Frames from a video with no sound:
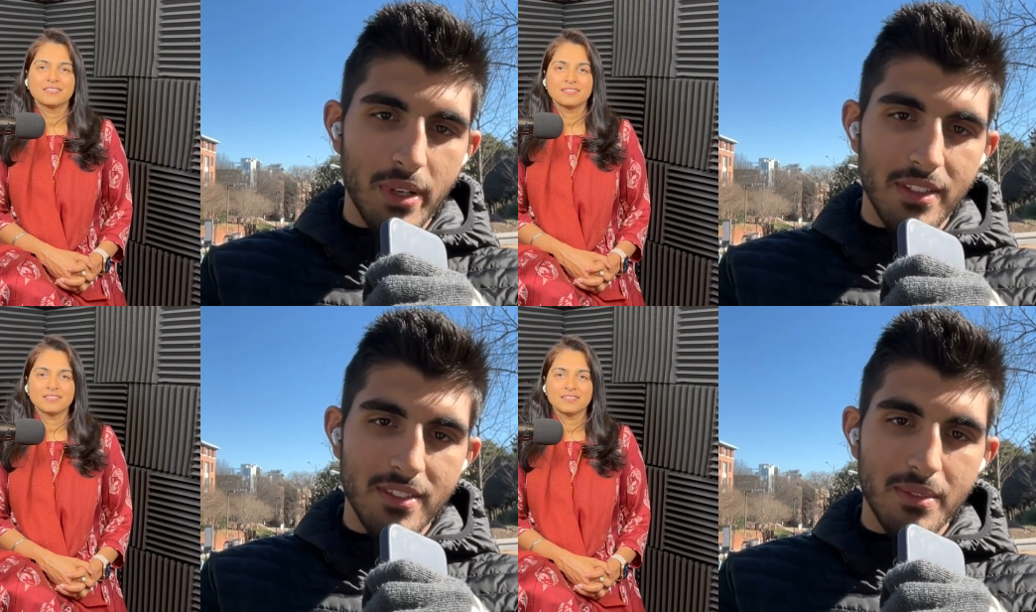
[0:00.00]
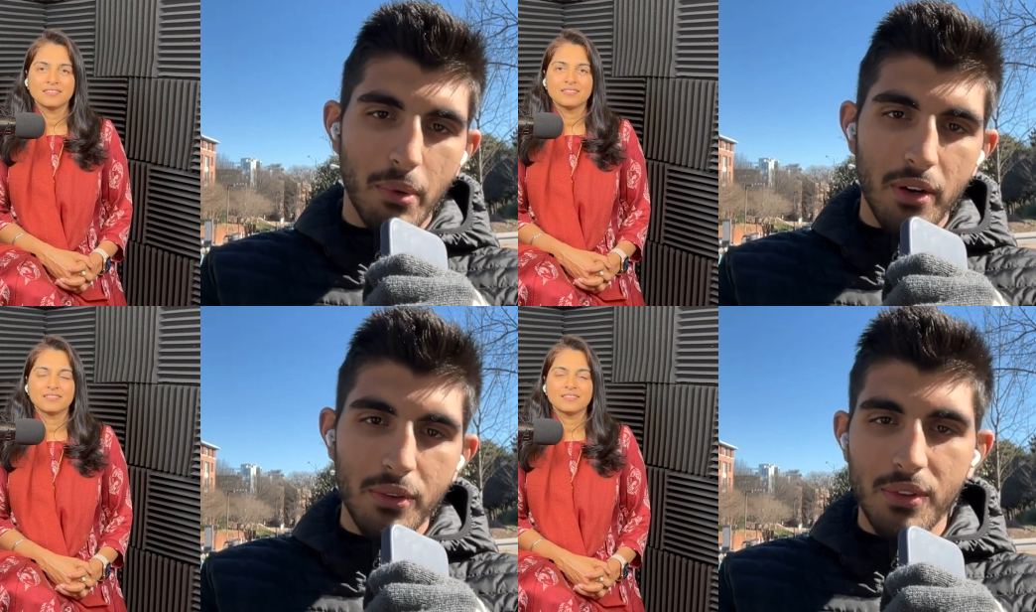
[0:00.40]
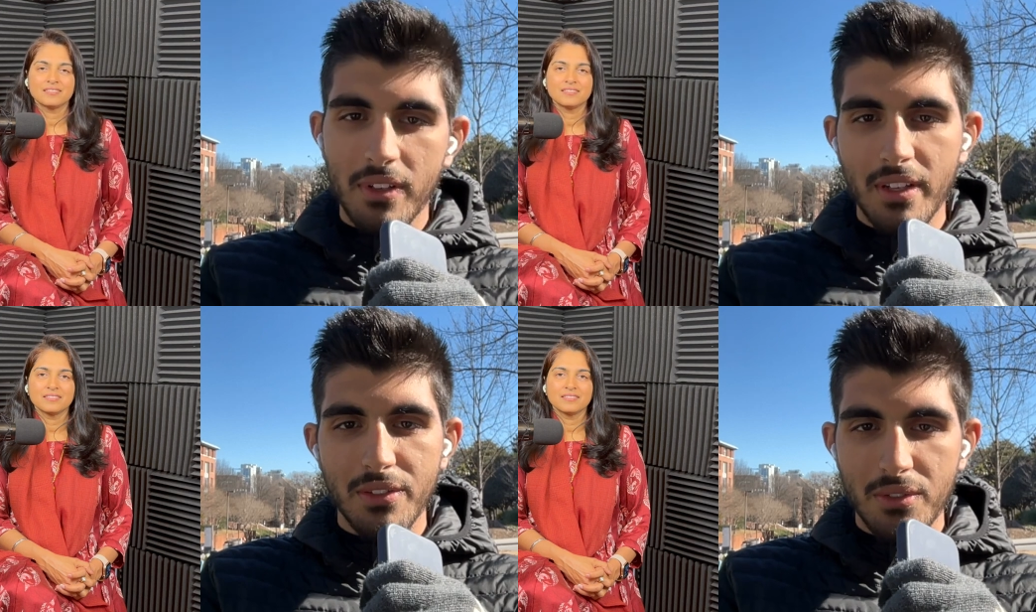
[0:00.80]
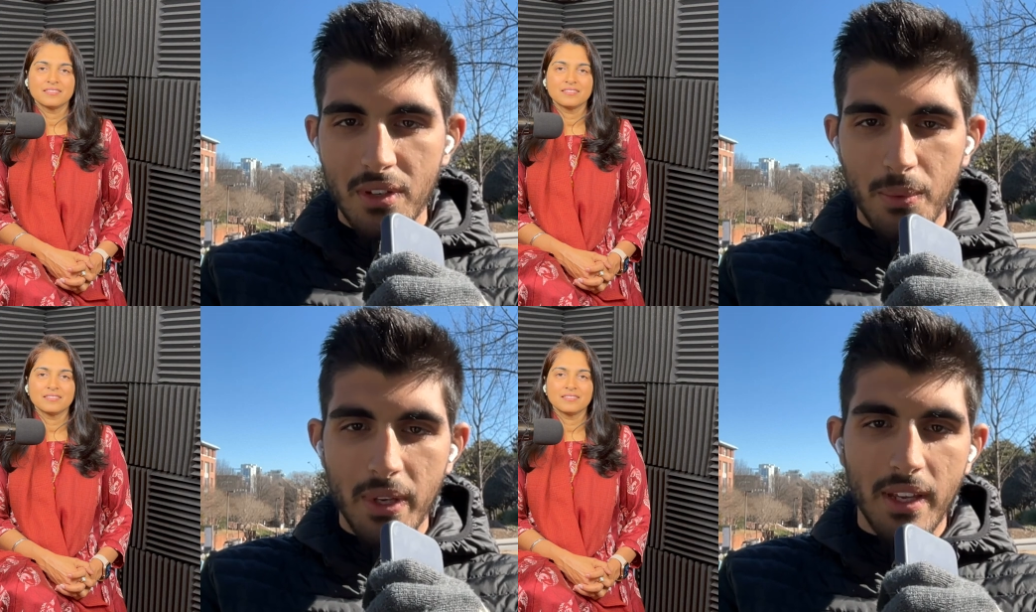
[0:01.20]
Speaker 1: but it's Martin Luther King
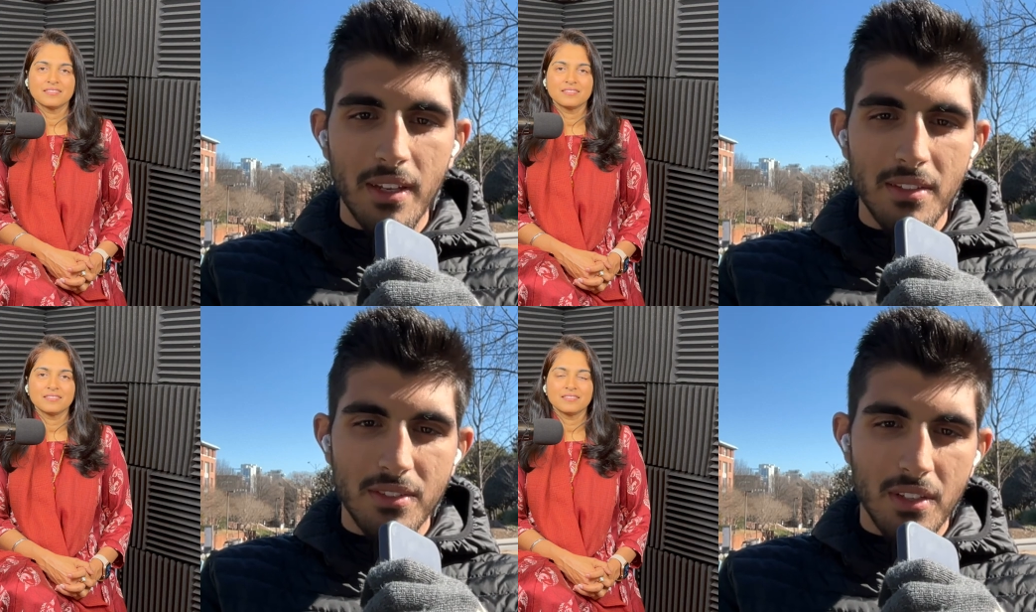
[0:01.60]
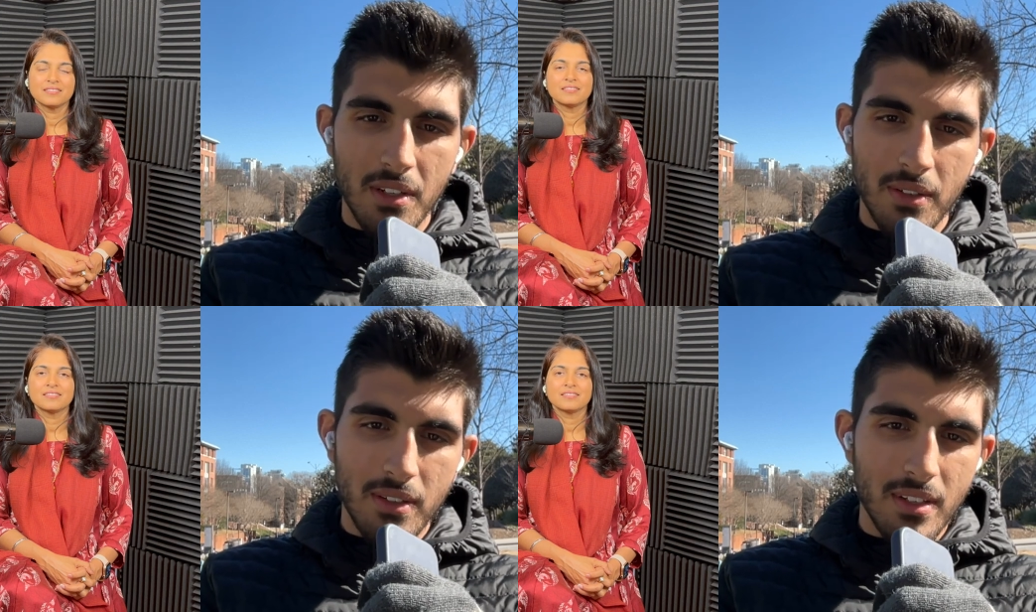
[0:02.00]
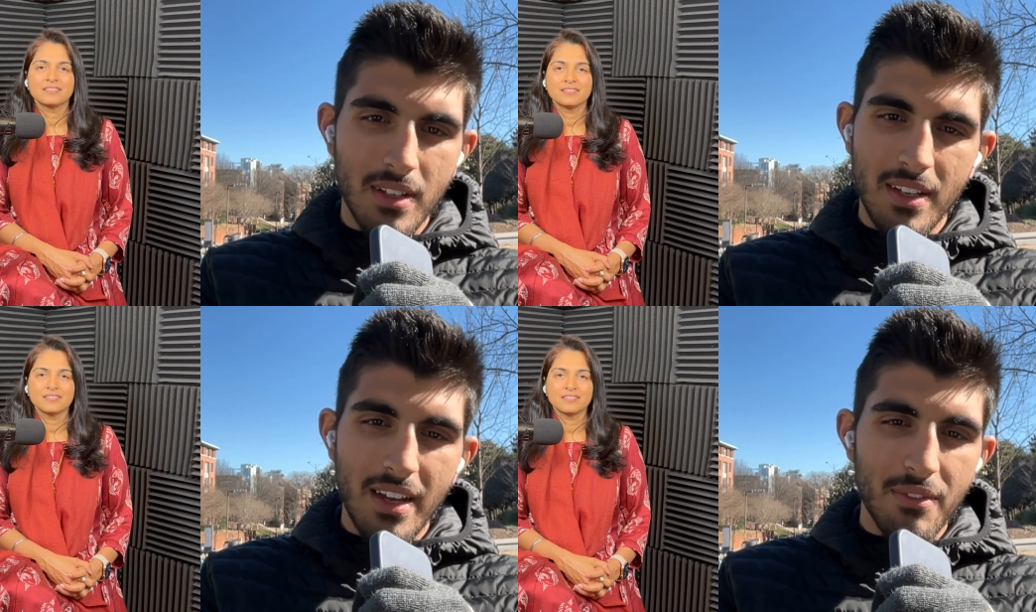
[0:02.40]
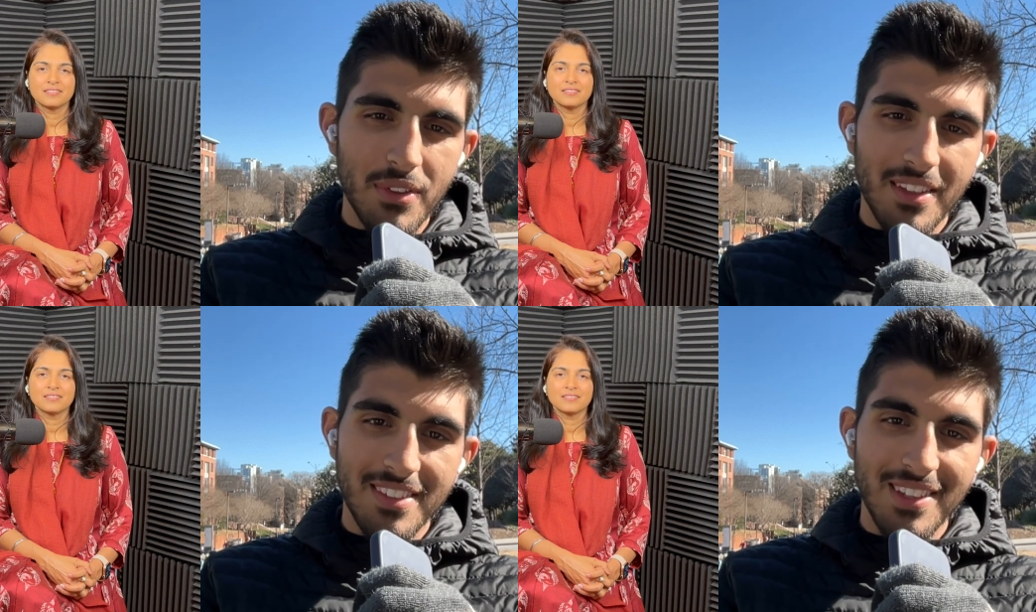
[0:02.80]
Junior weekend, so
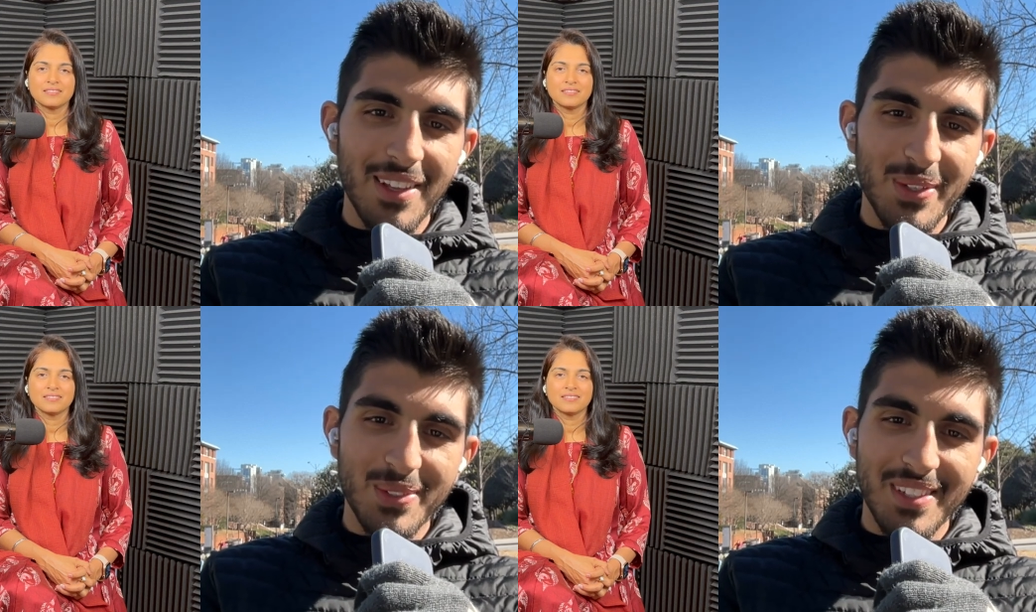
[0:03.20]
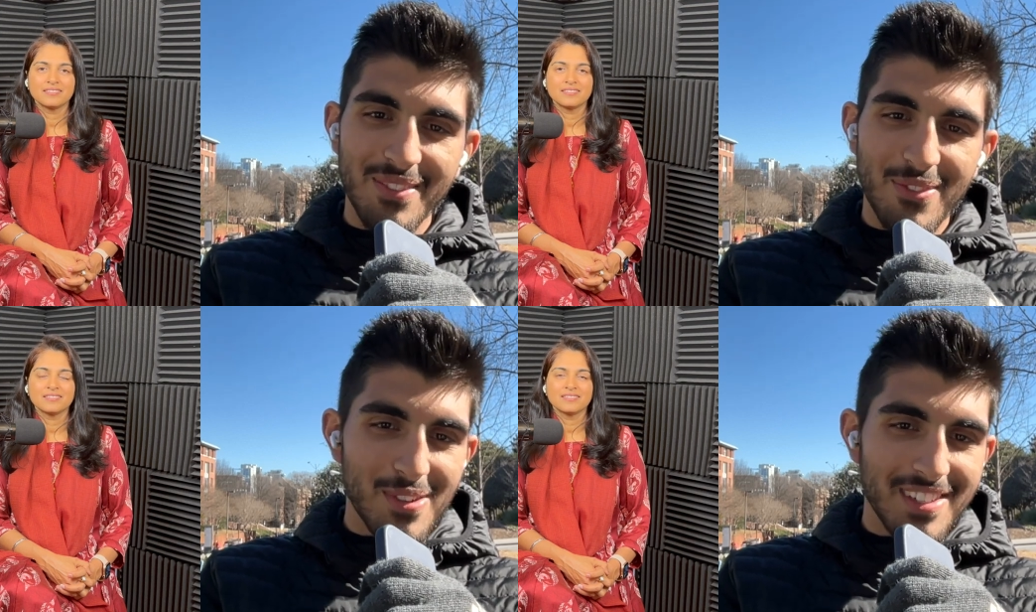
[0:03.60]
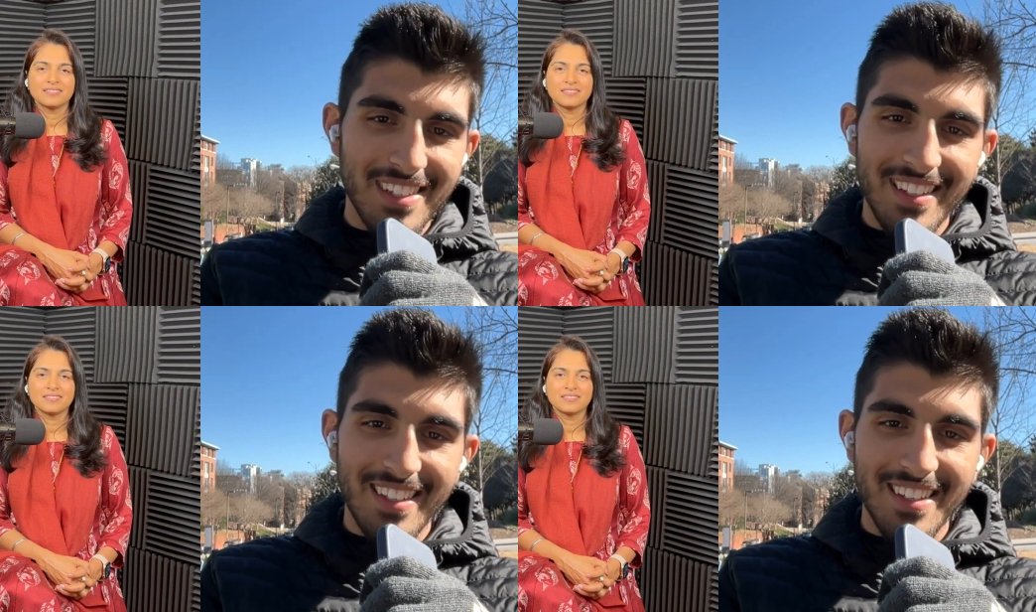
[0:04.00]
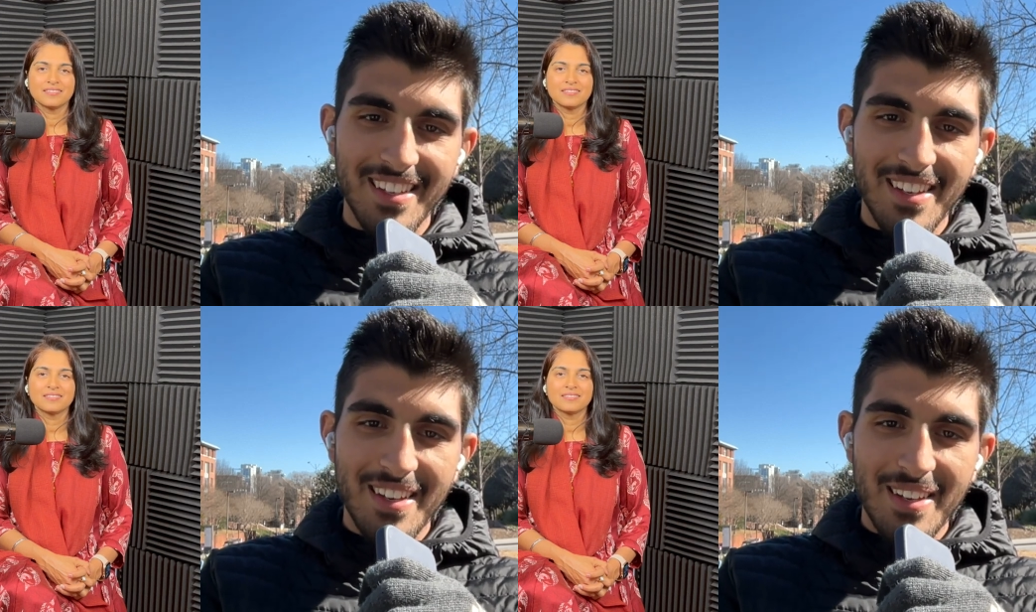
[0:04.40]
everything's closed, unfortunately.
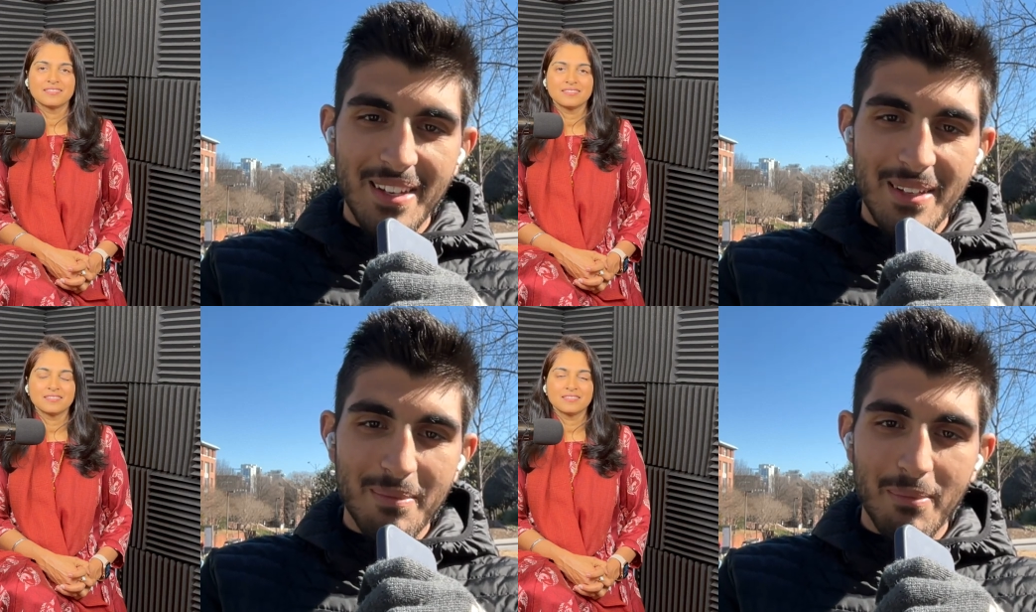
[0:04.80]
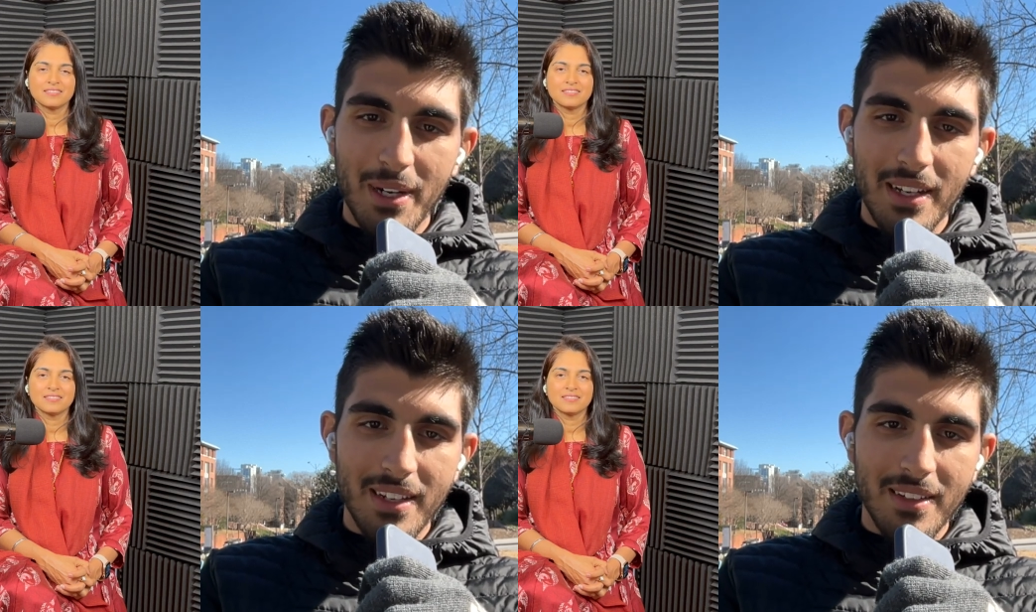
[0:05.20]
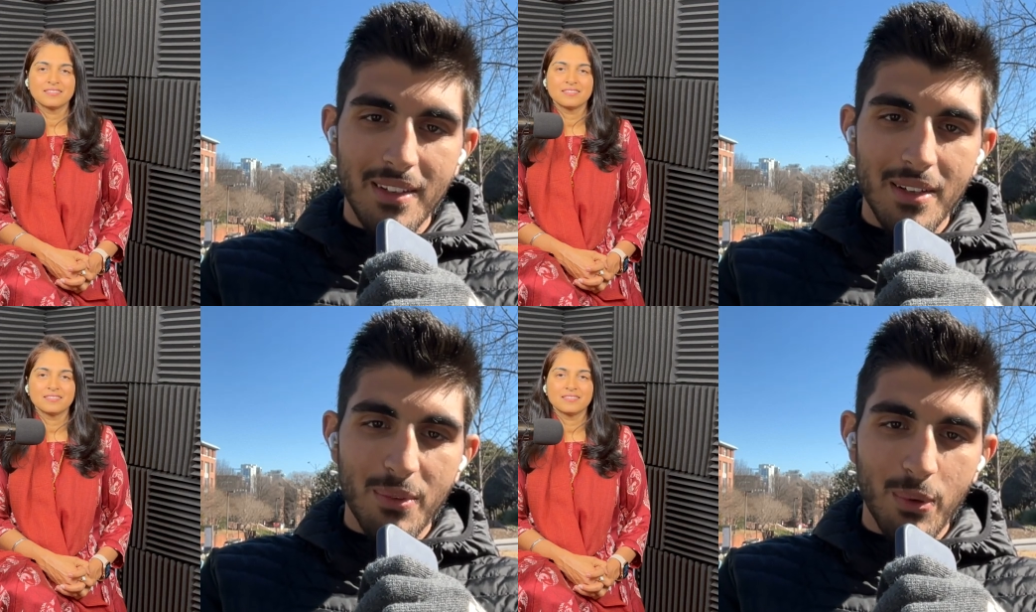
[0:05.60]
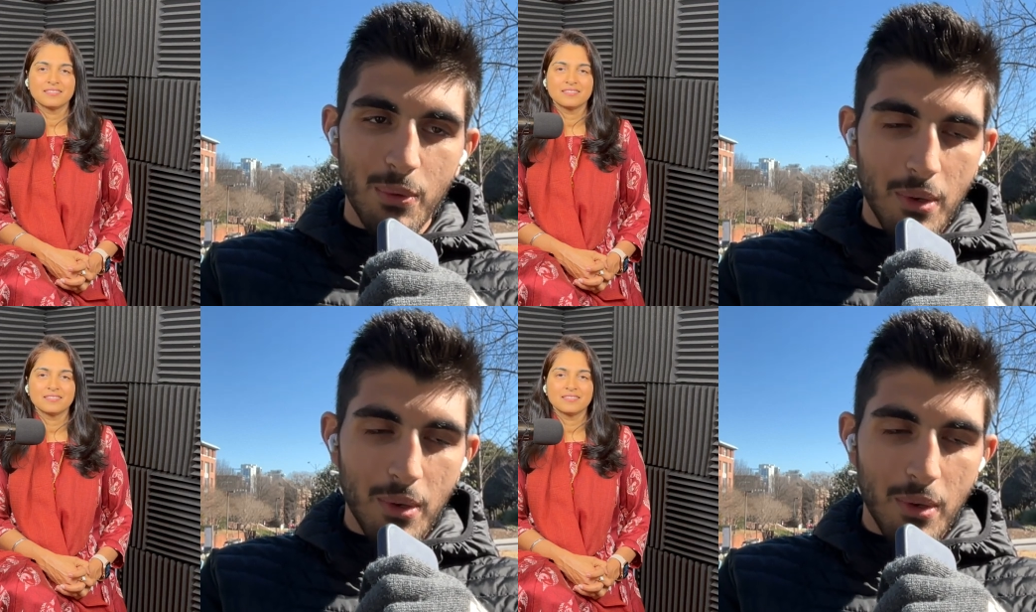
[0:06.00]
But we